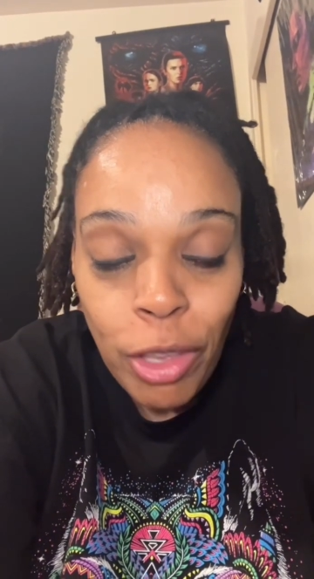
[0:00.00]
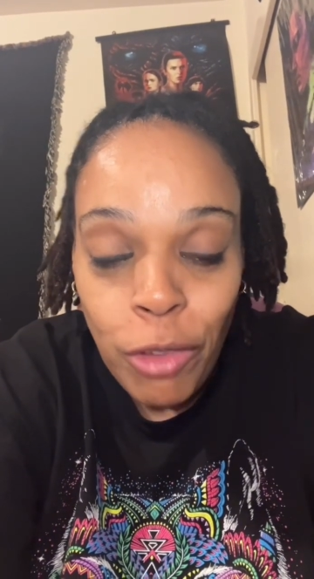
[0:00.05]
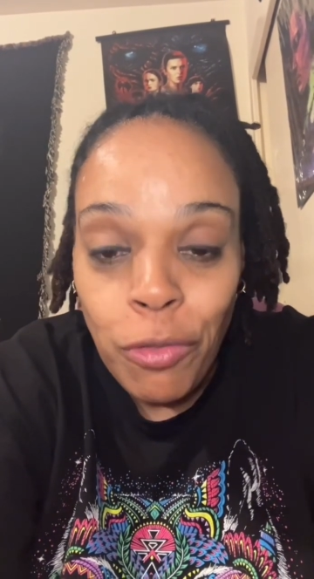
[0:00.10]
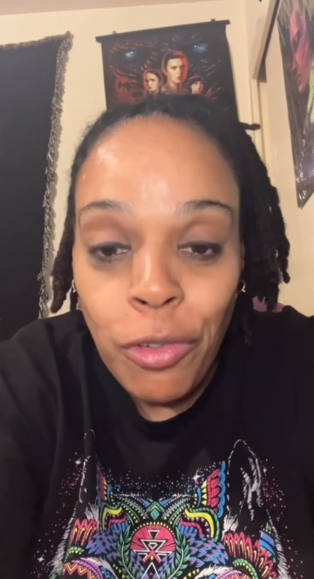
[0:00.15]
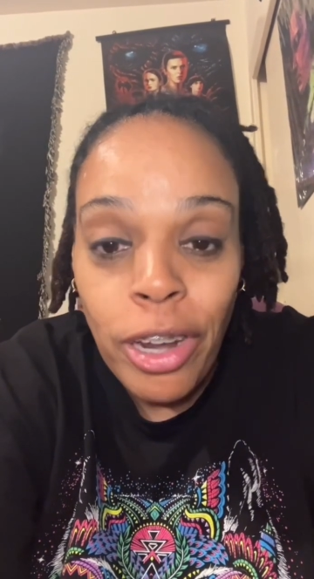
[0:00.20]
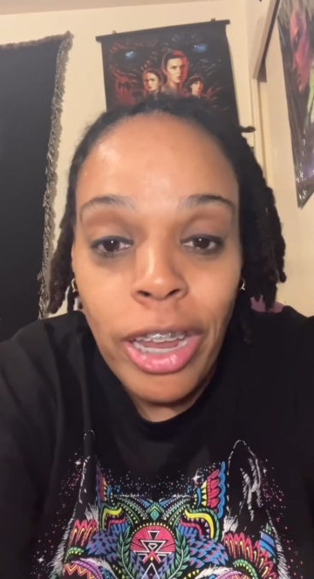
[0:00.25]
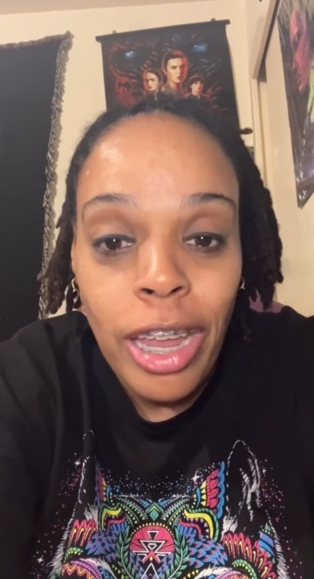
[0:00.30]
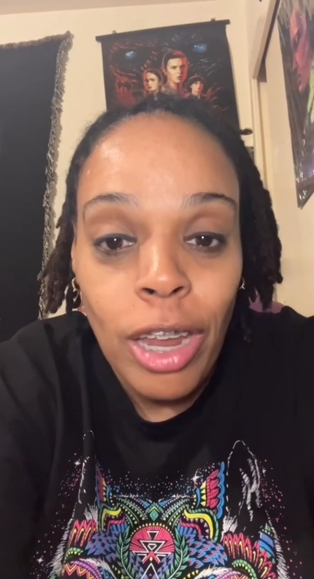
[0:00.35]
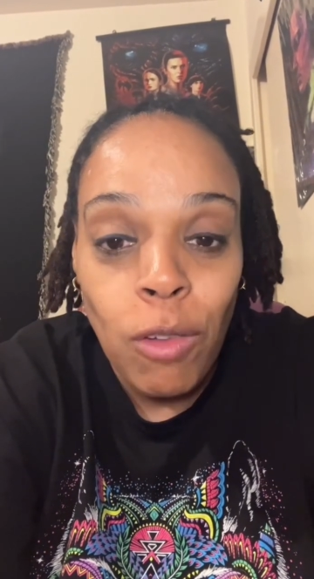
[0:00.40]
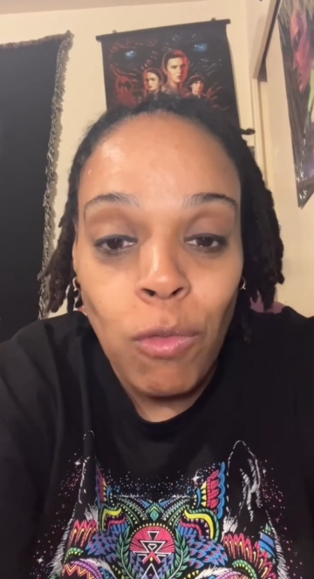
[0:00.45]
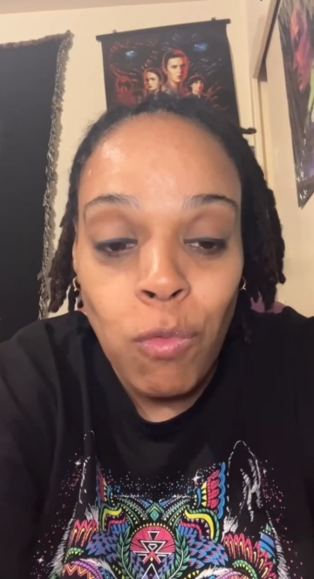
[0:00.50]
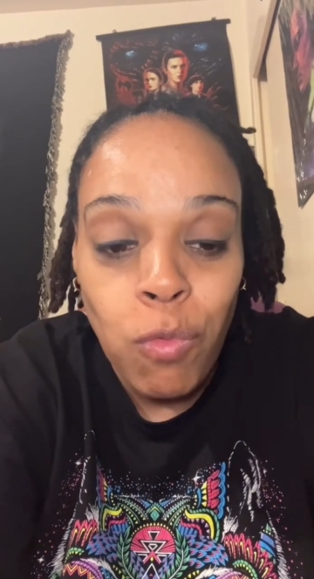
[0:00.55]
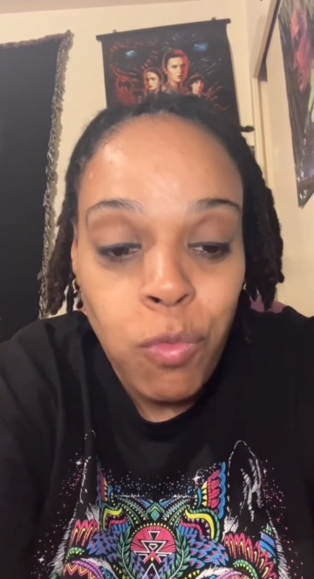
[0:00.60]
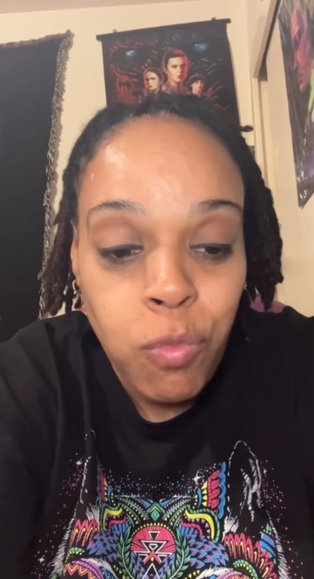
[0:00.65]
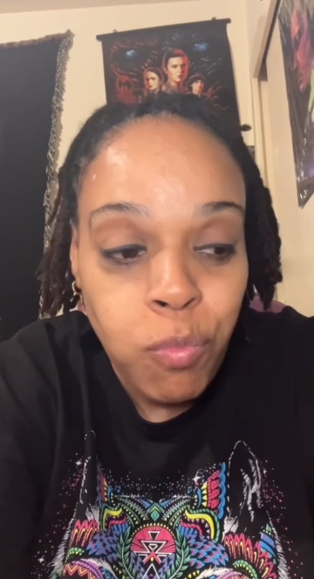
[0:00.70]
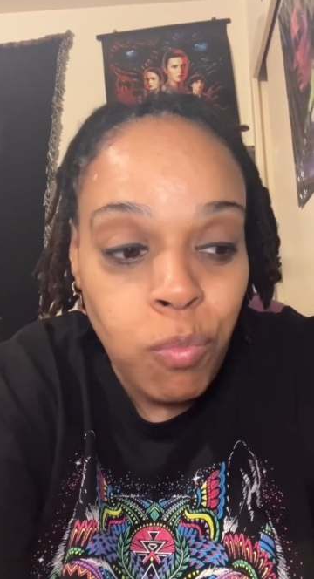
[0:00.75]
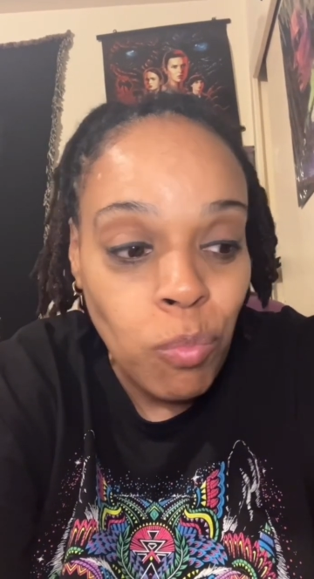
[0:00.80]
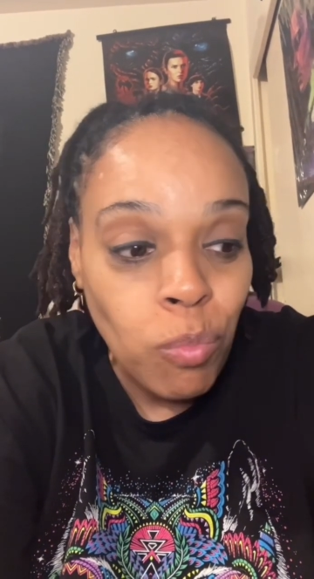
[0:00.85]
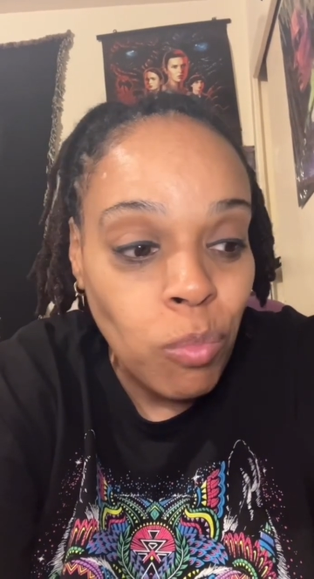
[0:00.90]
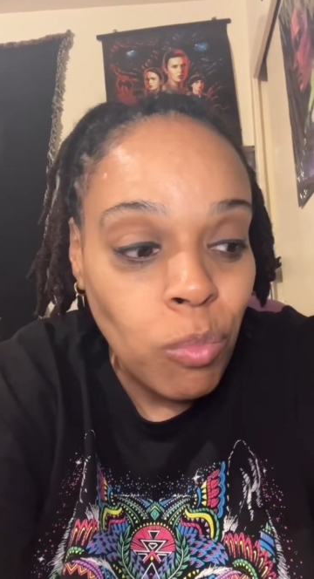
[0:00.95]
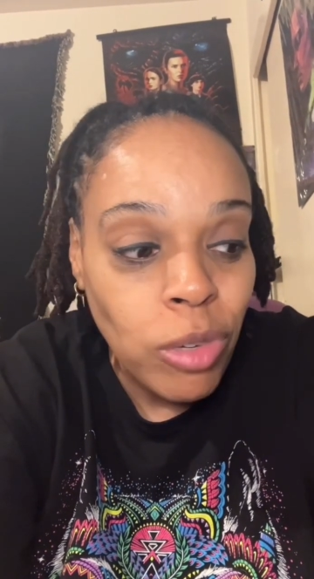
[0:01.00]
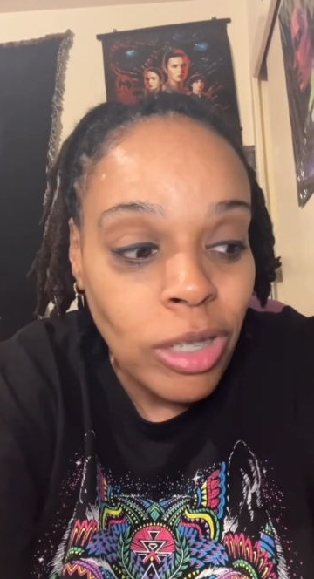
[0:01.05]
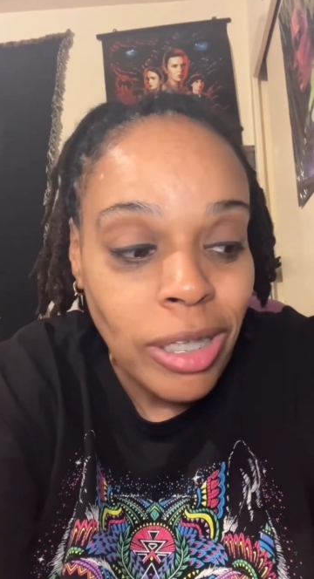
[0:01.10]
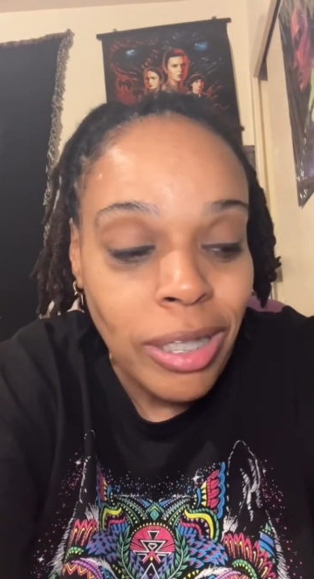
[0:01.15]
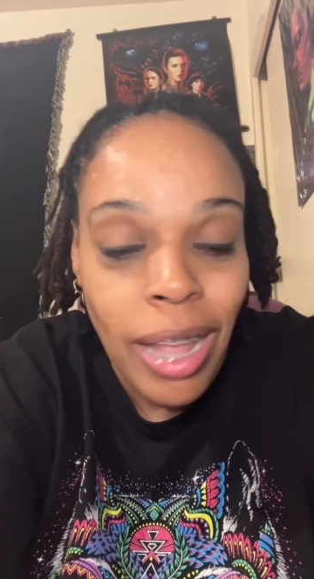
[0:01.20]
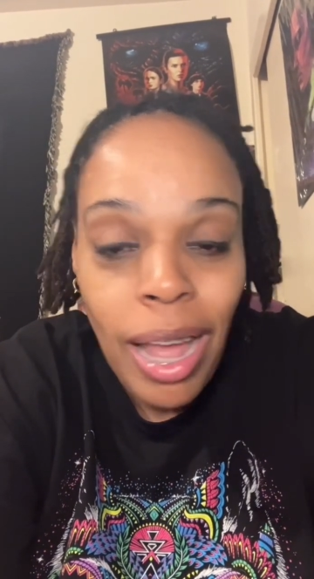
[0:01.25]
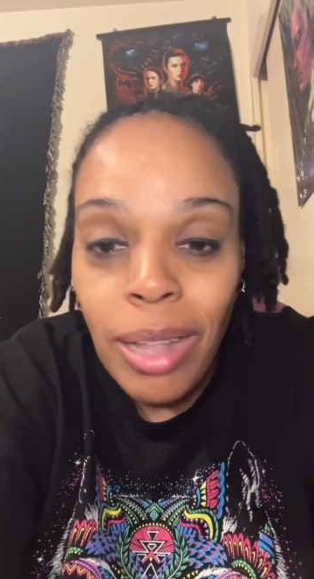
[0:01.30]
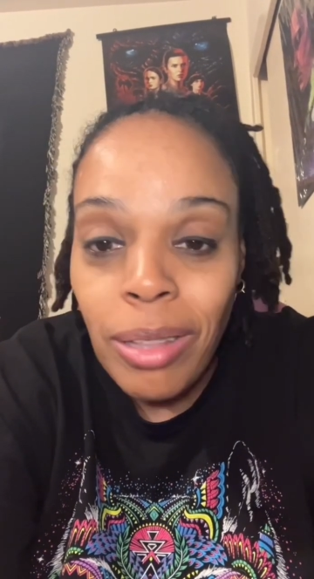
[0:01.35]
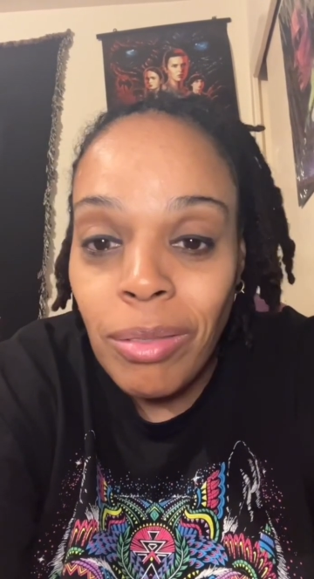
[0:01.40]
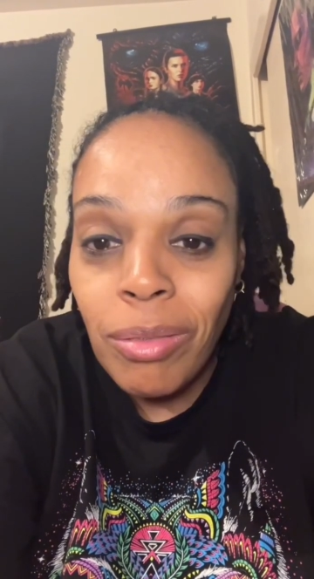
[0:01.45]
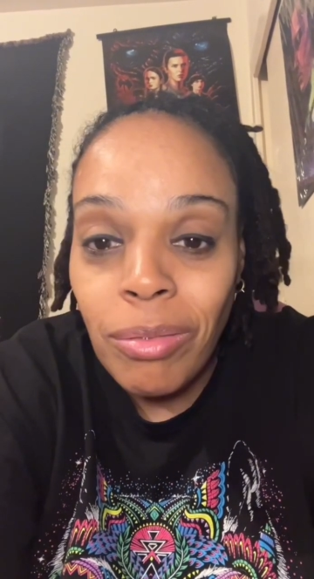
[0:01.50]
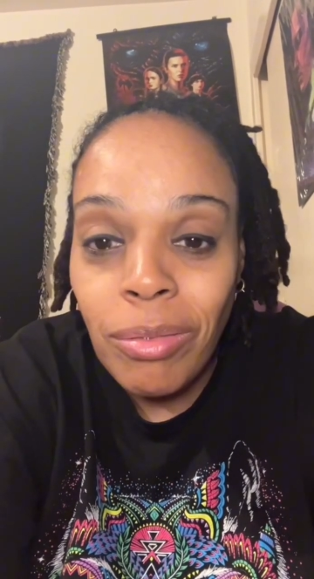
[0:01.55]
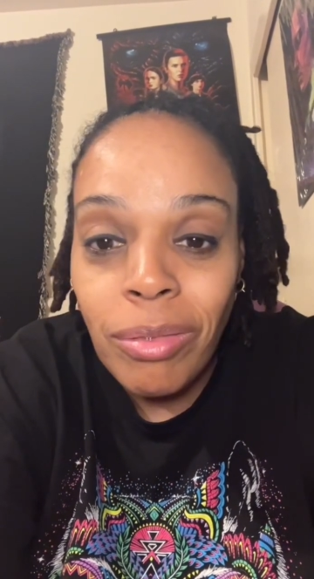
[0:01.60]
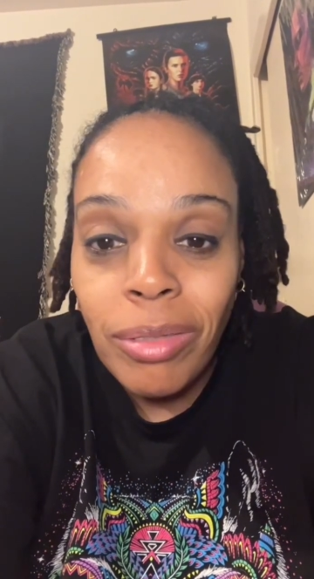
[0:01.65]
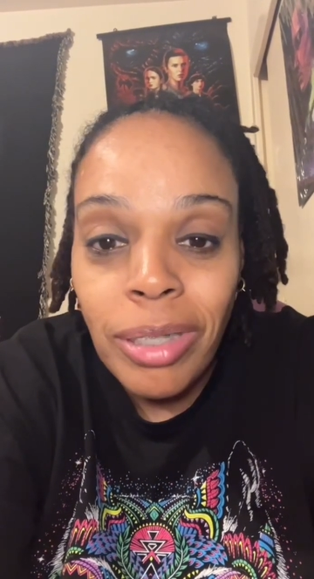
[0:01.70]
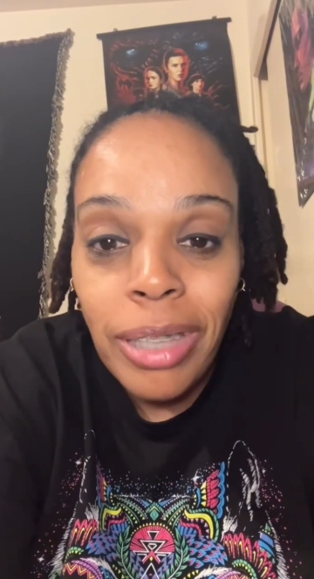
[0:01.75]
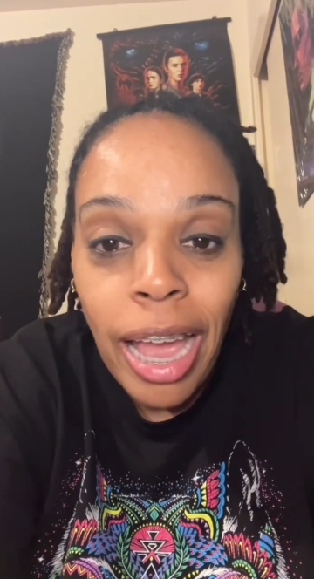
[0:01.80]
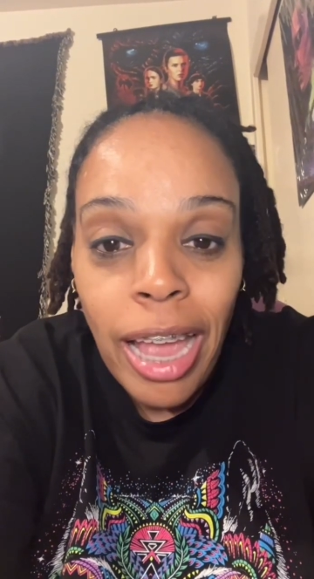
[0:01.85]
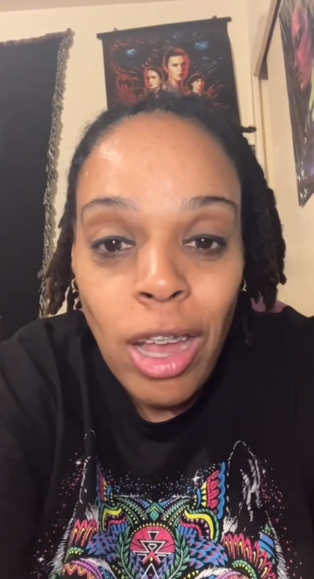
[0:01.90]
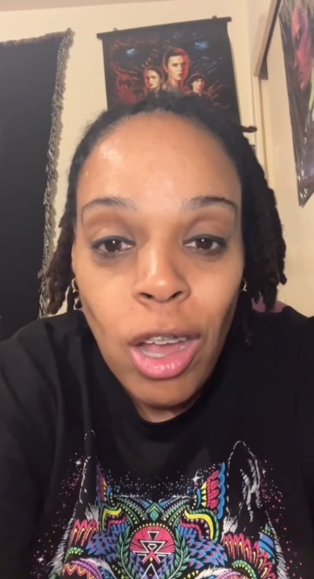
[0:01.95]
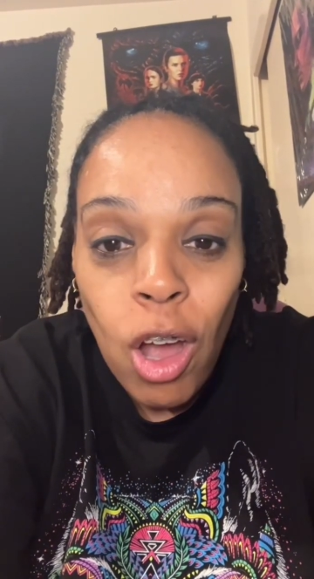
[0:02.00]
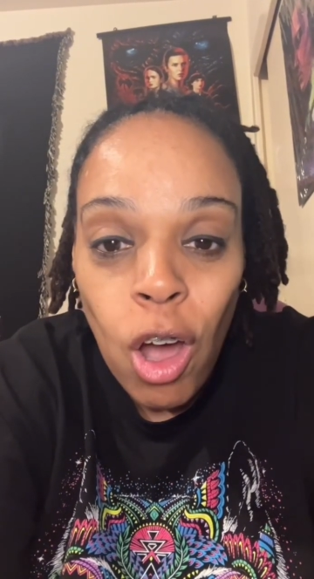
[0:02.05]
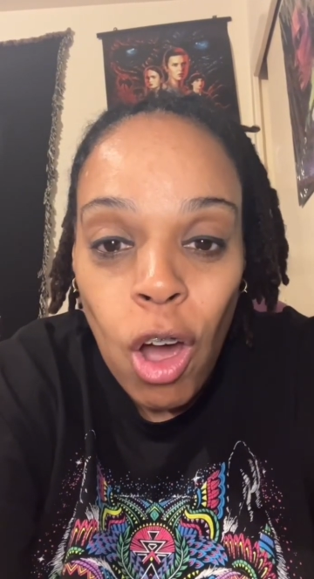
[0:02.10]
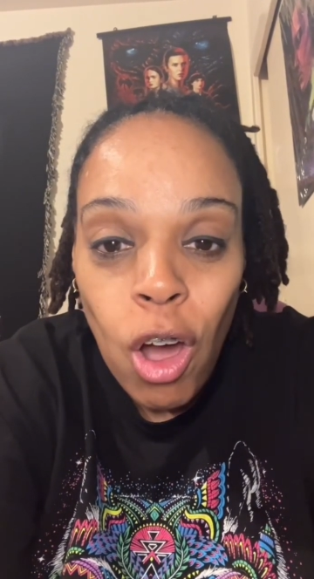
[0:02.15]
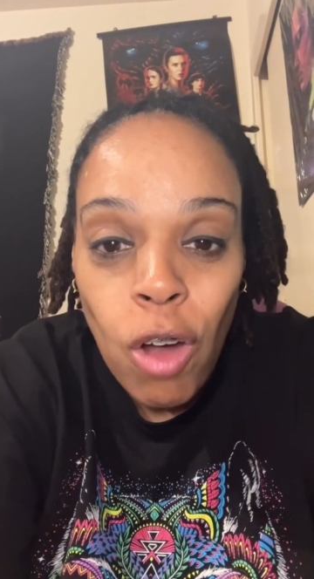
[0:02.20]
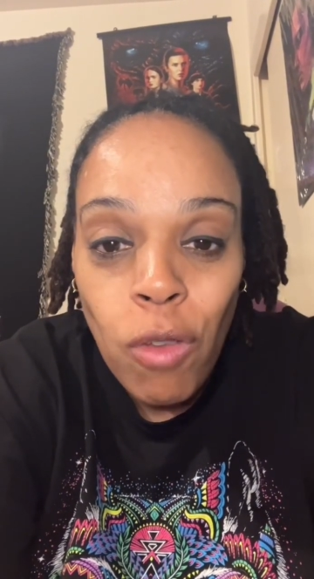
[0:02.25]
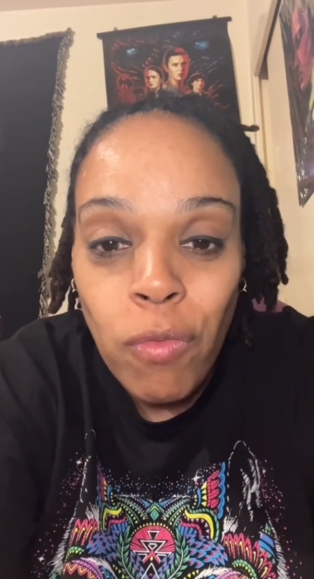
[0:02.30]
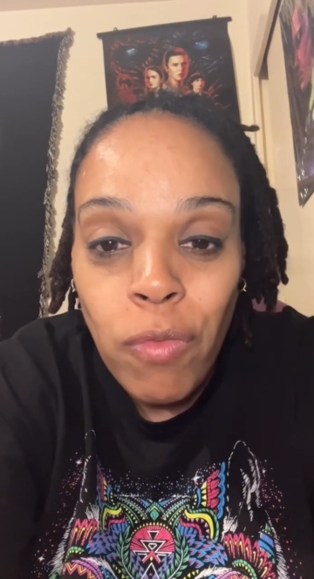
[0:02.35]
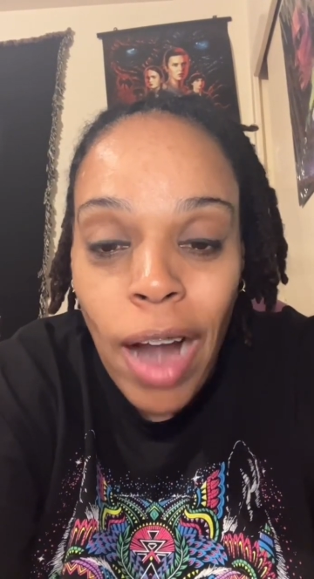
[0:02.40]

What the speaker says: Freaking, what's that site called?